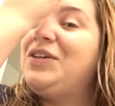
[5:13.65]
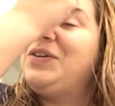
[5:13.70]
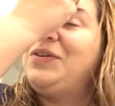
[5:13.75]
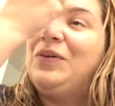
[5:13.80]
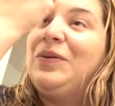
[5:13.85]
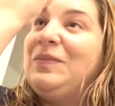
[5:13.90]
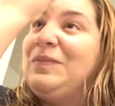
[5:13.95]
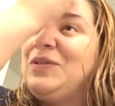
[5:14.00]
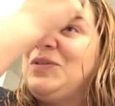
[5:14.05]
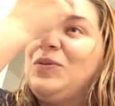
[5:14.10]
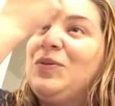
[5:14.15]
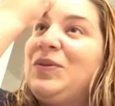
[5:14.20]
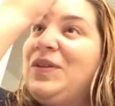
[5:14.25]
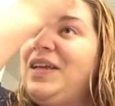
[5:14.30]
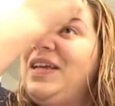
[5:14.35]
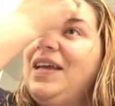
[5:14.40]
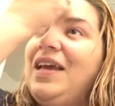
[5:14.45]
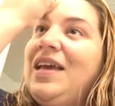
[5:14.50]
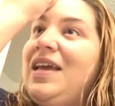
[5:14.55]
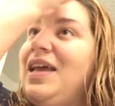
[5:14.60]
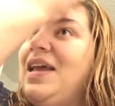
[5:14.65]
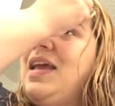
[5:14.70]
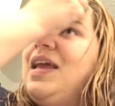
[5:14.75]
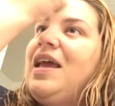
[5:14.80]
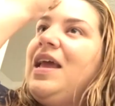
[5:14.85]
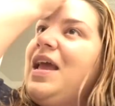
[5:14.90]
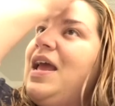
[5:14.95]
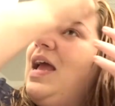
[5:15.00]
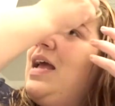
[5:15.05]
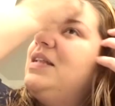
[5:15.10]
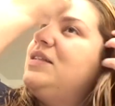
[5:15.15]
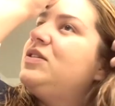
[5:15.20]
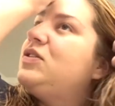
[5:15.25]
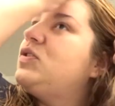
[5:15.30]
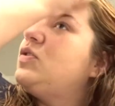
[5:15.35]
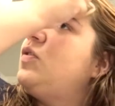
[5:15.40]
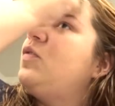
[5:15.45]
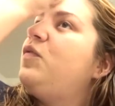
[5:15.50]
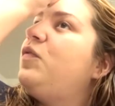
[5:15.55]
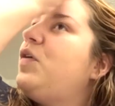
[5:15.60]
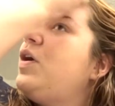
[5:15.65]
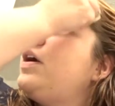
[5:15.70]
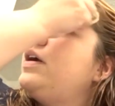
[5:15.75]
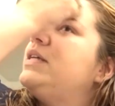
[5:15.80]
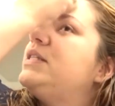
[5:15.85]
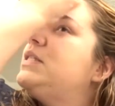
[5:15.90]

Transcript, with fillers: year homeschooling, and so far